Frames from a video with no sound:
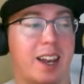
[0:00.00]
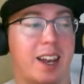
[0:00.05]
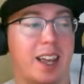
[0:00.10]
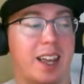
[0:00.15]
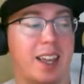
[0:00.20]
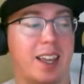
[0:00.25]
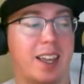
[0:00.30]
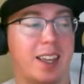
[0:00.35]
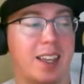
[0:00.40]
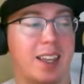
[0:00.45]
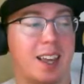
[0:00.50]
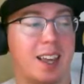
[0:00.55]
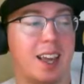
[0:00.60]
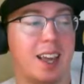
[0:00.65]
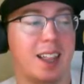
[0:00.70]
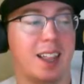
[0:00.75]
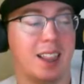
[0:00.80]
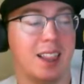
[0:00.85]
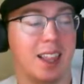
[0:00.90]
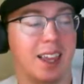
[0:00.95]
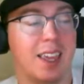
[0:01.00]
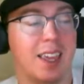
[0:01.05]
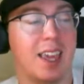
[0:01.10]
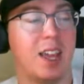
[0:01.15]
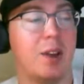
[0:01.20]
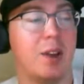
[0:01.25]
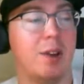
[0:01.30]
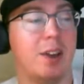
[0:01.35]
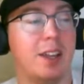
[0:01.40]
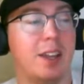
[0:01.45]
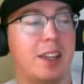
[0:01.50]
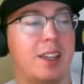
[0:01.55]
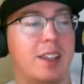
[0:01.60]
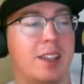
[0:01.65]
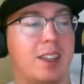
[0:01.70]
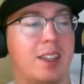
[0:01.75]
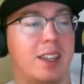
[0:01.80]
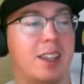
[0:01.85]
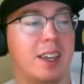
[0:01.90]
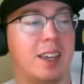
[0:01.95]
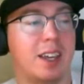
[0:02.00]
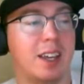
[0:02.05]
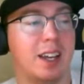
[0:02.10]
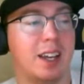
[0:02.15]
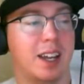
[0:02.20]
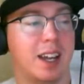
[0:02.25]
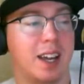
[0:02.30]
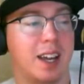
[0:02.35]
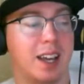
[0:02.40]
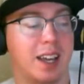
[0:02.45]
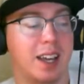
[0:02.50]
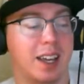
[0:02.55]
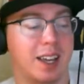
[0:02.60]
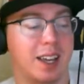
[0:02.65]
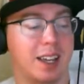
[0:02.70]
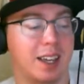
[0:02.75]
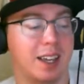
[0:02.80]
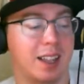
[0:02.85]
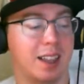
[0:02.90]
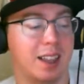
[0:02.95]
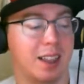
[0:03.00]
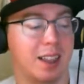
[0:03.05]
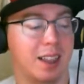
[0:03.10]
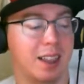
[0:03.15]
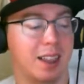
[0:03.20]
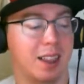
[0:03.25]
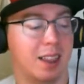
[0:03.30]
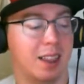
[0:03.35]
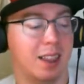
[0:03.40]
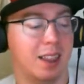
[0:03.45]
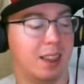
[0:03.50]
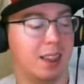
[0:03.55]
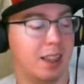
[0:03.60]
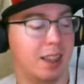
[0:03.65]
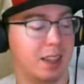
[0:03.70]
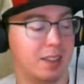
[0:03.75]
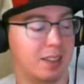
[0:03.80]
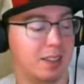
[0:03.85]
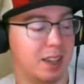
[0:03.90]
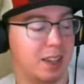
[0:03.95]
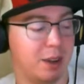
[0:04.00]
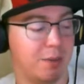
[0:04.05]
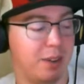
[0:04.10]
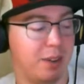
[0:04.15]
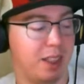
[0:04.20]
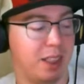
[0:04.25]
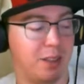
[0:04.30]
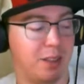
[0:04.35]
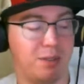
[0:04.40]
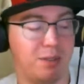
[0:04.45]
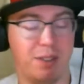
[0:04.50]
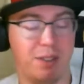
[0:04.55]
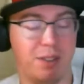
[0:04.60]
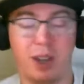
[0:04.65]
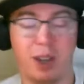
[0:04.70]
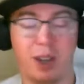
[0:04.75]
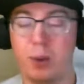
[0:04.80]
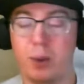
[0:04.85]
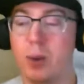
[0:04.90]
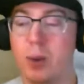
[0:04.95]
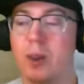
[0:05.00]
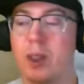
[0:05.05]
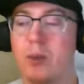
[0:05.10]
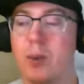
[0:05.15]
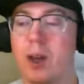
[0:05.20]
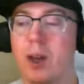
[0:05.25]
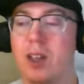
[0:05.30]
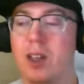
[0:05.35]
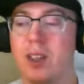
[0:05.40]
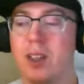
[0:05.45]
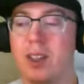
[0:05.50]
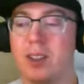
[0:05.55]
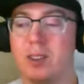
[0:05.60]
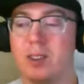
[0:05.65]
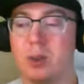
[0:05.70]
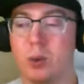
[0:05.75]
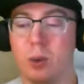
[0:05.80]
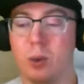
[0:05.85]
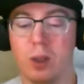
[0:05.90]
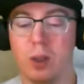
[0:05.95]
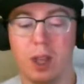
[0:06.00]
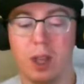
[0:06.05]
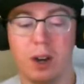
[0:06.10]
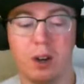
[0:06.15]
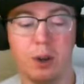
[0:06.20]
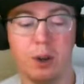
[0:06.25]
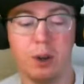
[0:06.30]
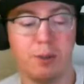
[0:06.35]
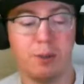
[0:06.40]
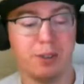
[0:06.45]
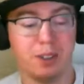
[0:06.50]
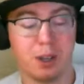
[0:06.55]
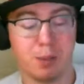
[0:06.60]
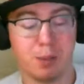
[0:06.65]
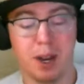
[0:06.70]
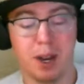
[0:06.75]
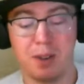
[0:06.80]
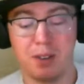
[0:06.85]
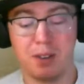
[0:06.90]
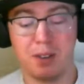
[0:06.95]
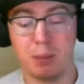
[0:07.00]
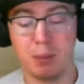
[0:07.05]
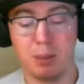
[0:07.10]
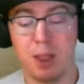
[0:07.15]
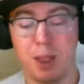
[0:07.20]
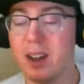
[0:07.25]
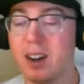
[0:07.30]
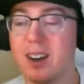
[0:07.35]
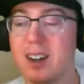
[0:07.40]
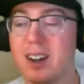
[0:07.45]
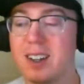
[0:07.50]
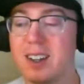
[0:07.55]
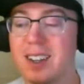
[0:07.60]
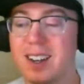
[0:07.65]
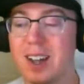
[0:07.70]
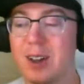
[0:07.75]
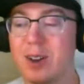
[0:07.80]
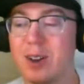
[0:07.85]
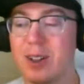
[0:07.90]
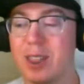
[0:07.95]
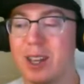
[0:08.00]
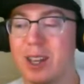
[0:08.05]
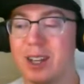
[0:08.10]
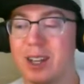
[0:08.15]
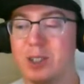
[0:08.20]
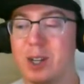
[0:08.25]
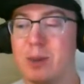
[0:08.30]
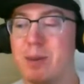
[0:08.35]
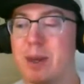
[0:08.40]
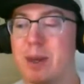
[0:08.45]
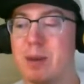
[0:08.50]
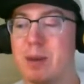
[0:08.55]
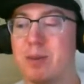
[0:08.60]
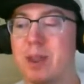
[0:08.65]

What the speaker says: I like Aaron Hill, and he's going to fit in the Fenway really well, and that's cool. I don't know if he's going to be an everyday player. You know, are they going to try to make him